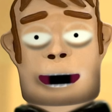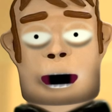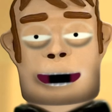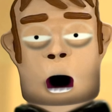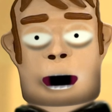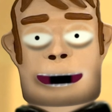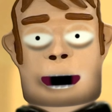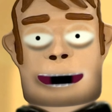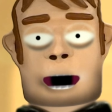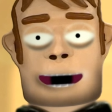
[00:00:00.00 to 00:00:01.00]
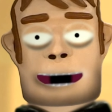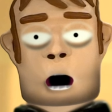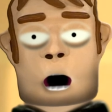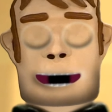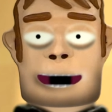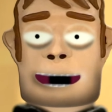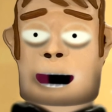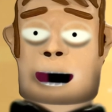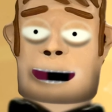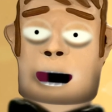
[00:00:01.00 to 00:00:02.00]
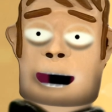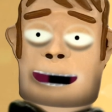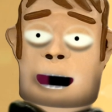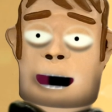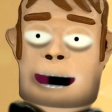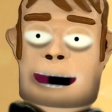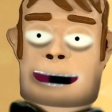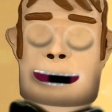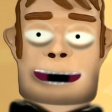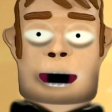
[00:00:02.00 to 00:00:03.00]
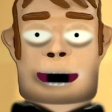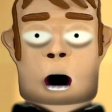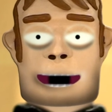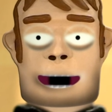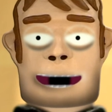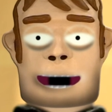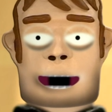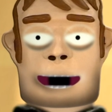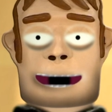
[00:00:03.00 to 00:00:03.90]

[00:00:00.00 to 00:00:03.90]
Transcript: the unit will automatically record it for you without you having